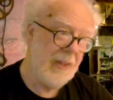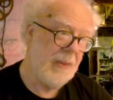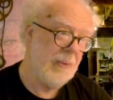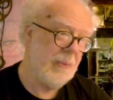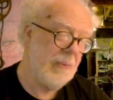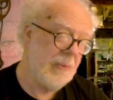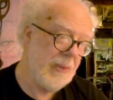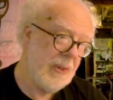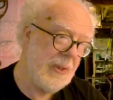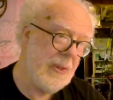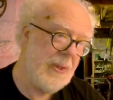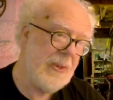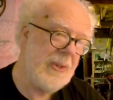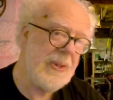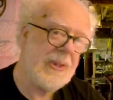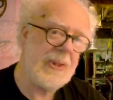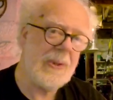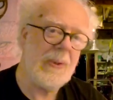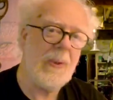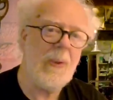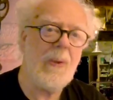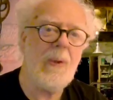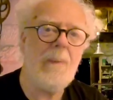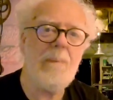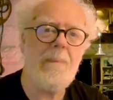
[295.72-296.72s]
rude,
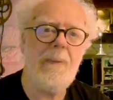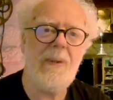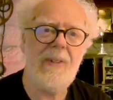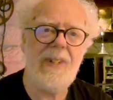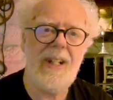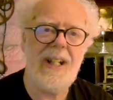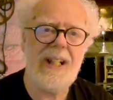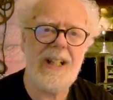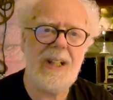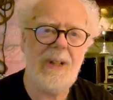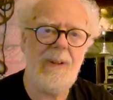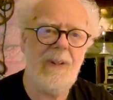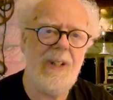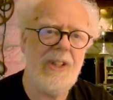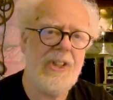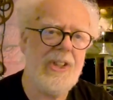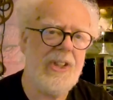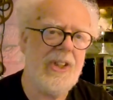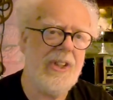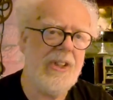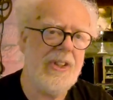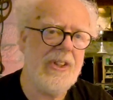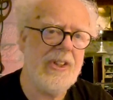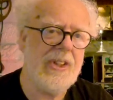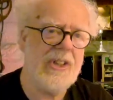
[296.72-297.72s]
or polite
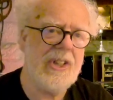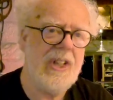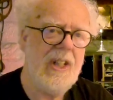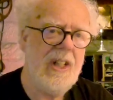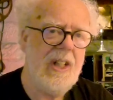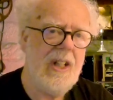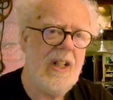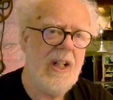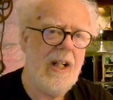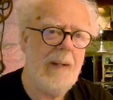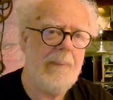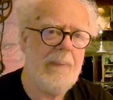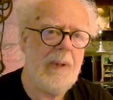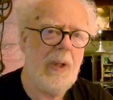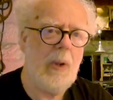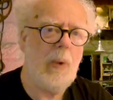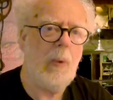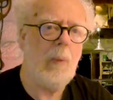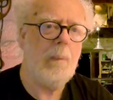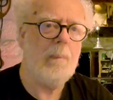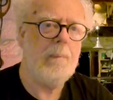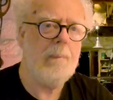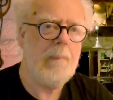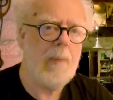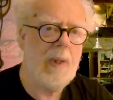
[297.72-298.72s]
questions
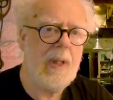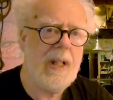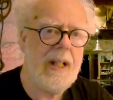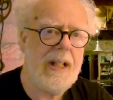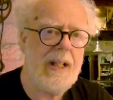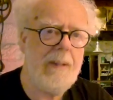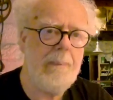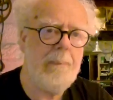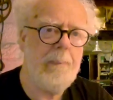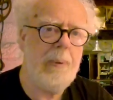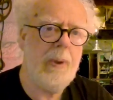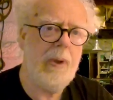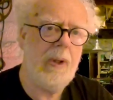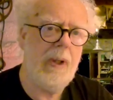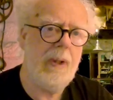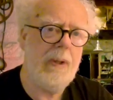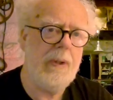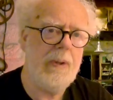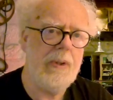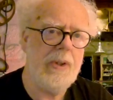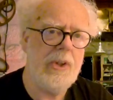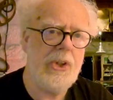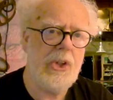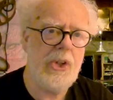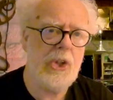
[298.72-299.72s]
about my
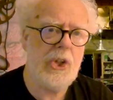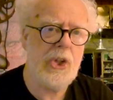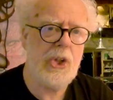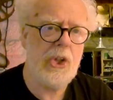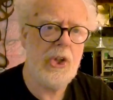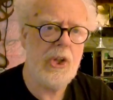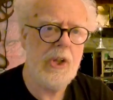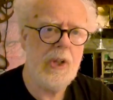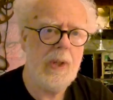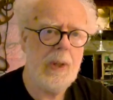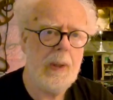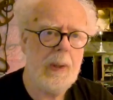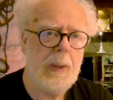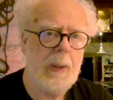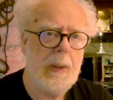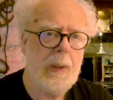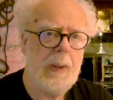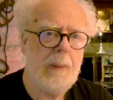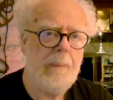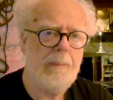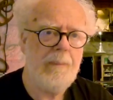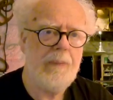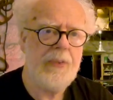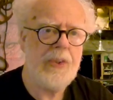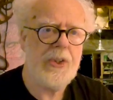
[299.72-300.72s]
approach
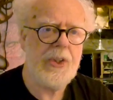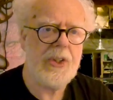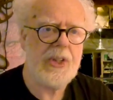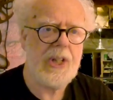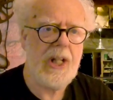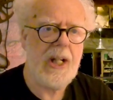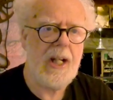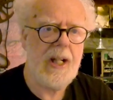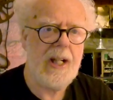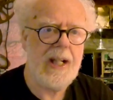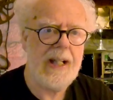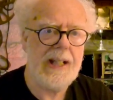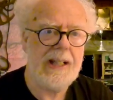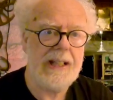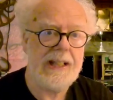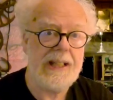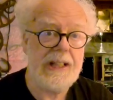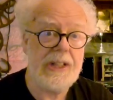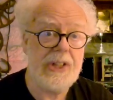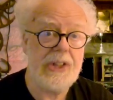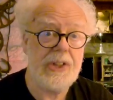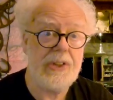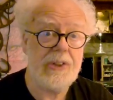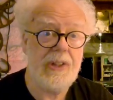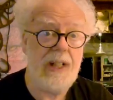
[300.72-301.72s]
to the highly
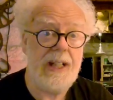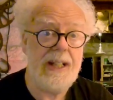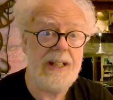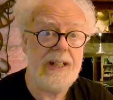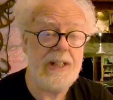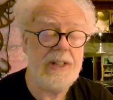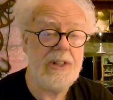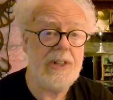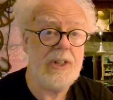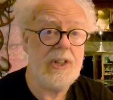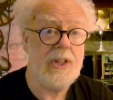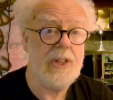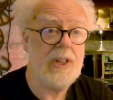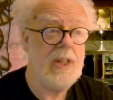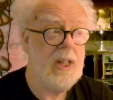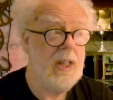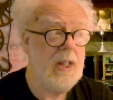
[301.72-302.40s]
strange.